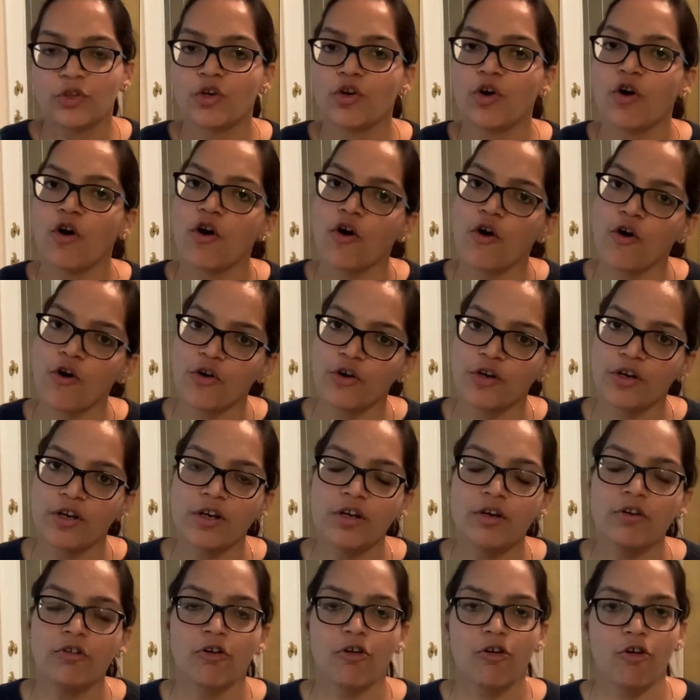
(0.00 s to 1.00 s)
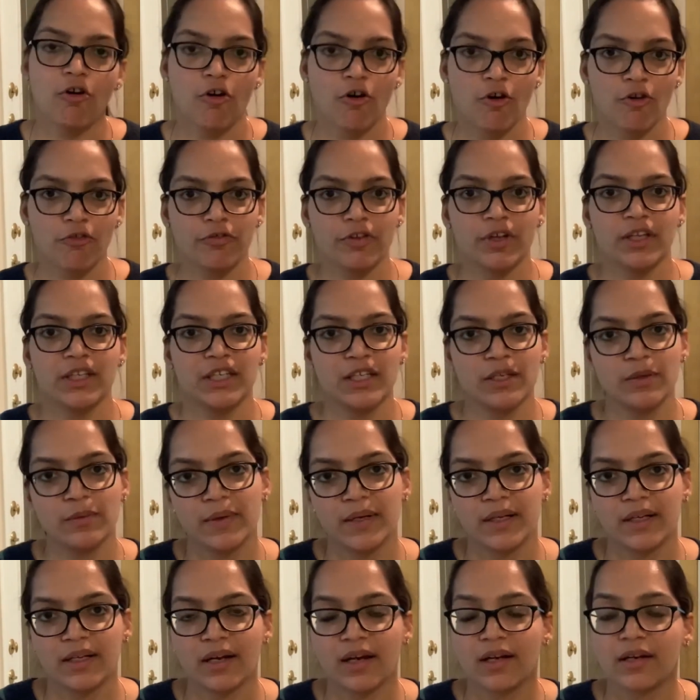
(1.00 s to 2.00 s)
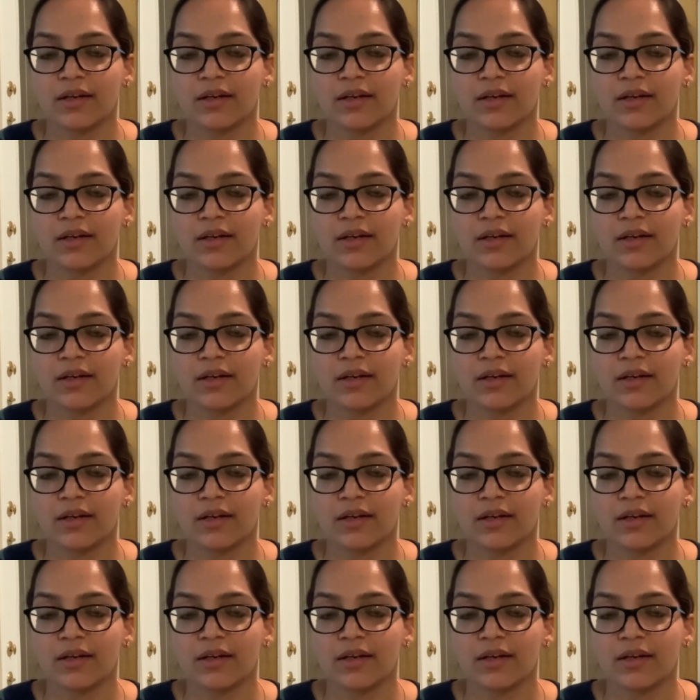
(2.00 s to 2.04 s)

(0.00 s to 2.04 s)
order of an event are